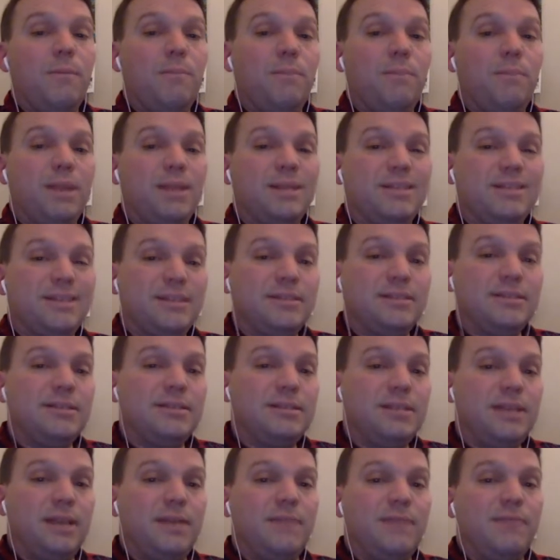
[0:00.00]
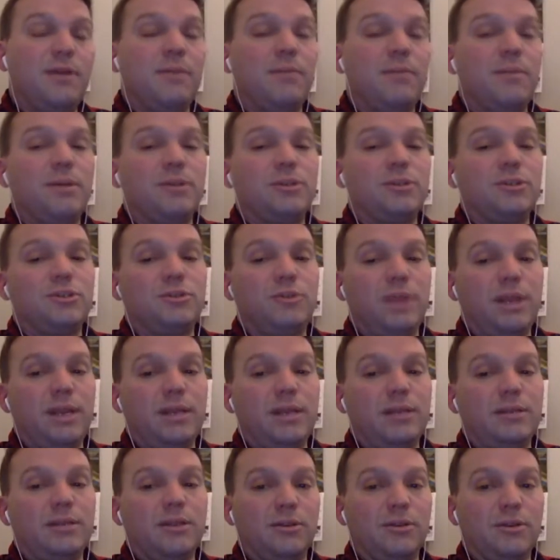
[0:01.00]
but it doesn't take very much
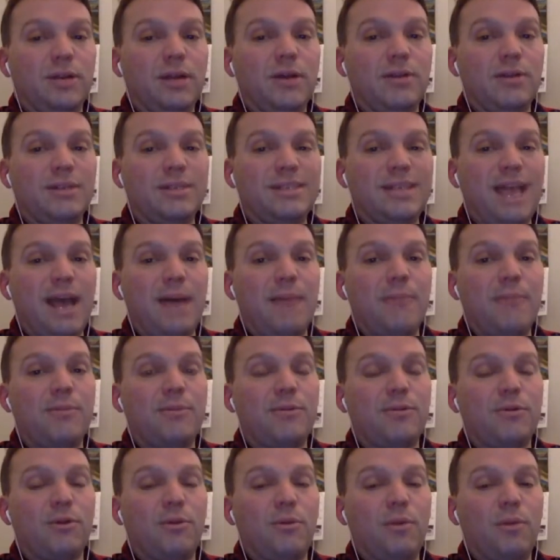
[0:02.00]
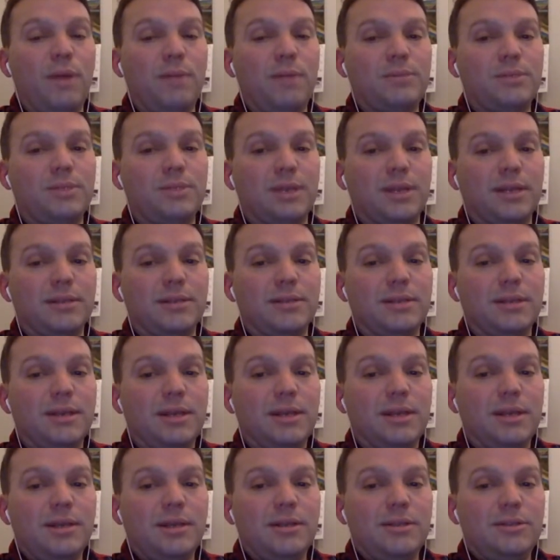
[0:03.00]
training to learn how to tab through a website.
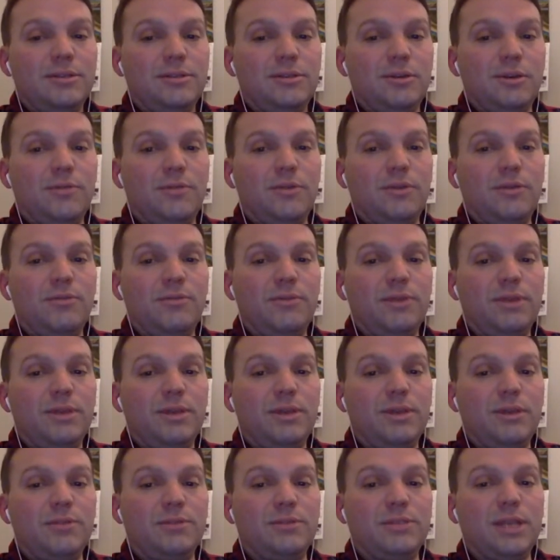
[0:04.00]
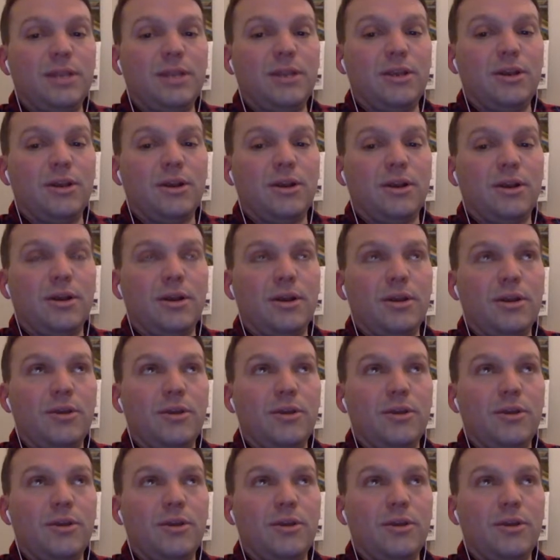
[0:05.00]
So if you've set your